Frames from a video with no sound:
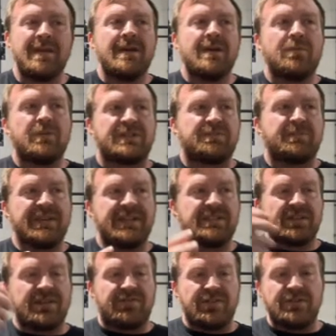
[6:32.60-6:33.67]
which means
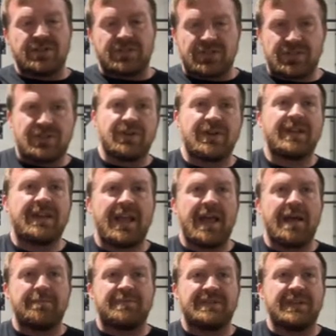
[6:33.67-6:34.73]
if you just stood it
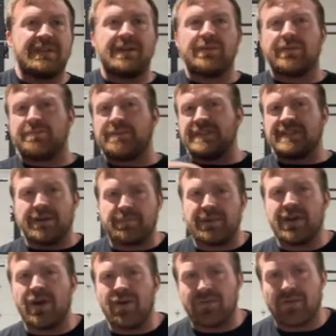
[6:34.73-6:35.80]
empty, it would be
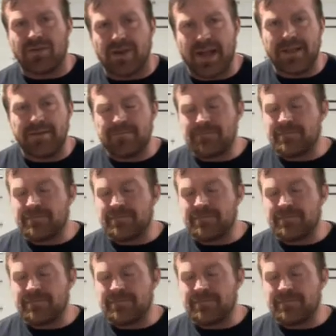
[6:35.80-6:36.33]
tipping over, right?